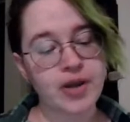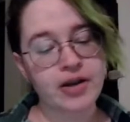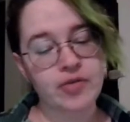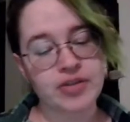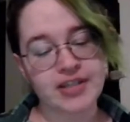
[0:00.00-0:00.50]

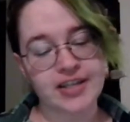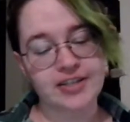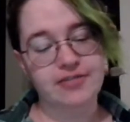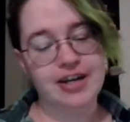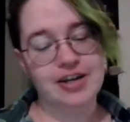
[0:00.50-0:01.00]
Mary was sent
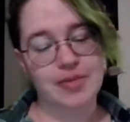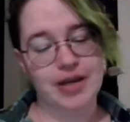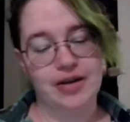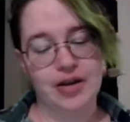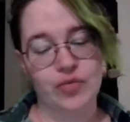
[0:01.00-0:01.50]
to
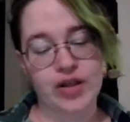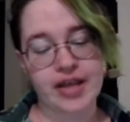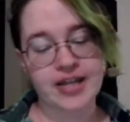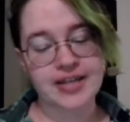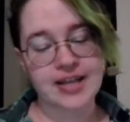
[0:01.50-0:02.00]
Faramir, and while
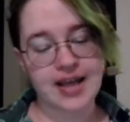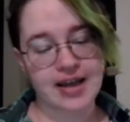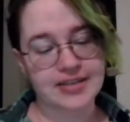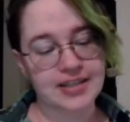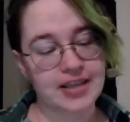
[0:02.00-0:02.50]
that day
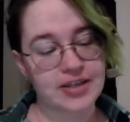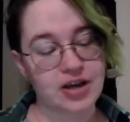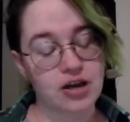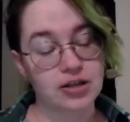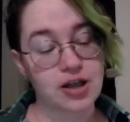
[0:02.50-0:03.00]
lasted, they
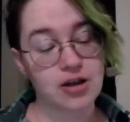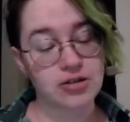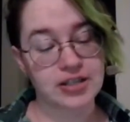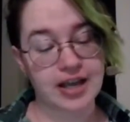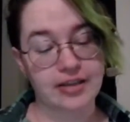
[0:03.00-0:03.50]
talked
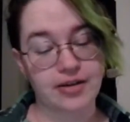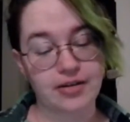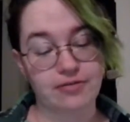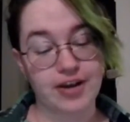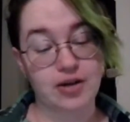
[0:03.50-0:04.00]
long together,
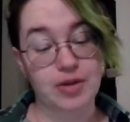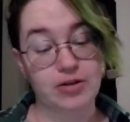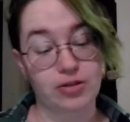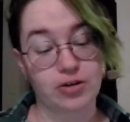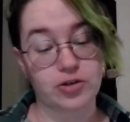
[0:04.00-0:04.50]
and
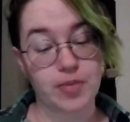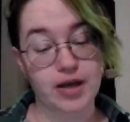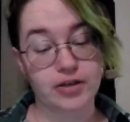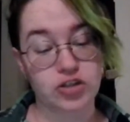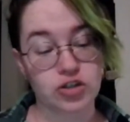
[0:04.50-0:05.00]
Faramir learned
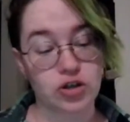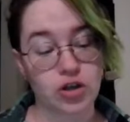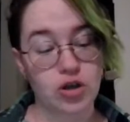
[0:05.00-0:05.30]
much,